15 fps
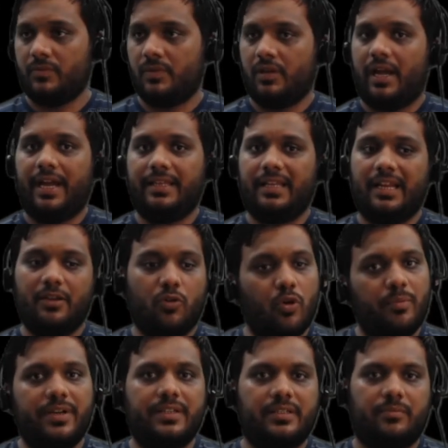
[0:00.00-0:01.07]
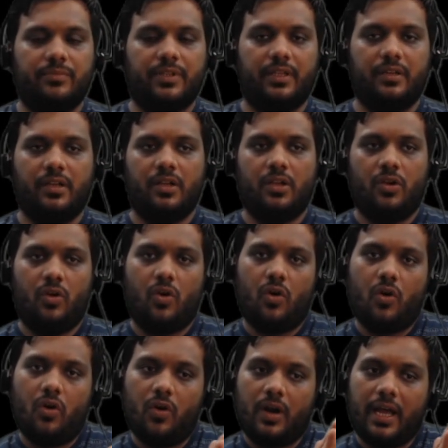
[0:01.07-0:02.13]
Either I omit something
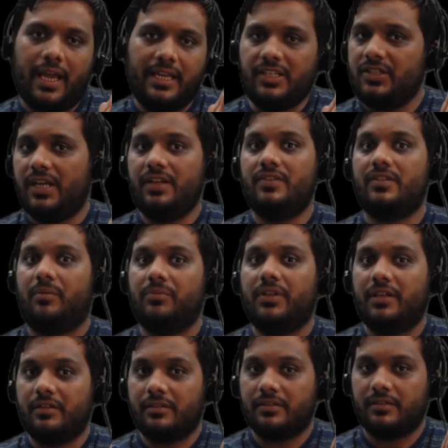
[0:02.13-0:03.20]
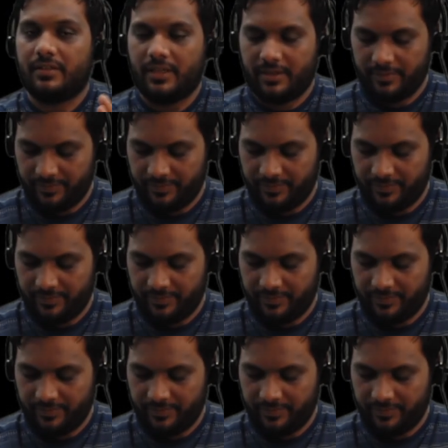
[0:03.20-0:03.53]
or I change something, yeah,